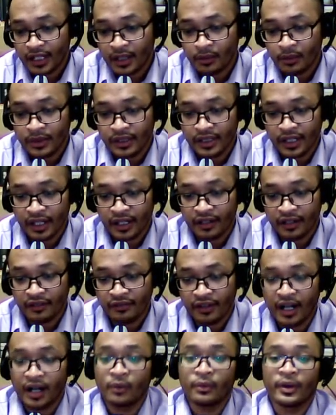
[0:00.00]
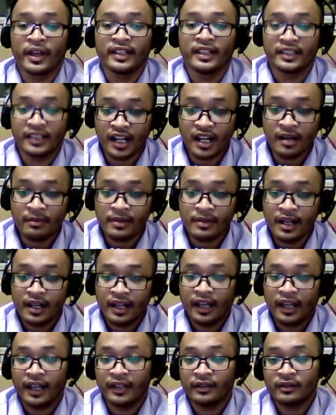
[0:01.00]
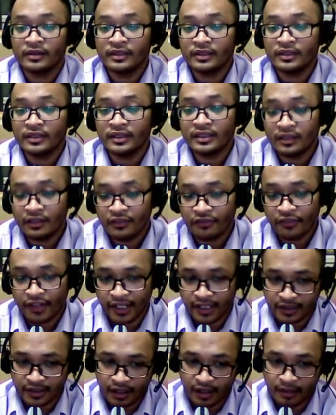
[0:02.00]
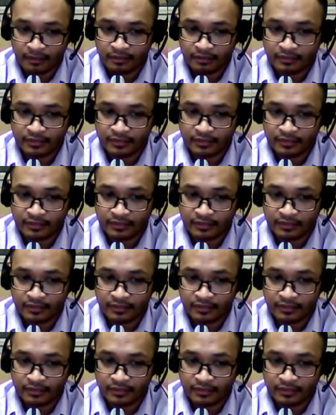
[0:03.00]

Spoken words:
We have hardware interrupt and also software interrupt.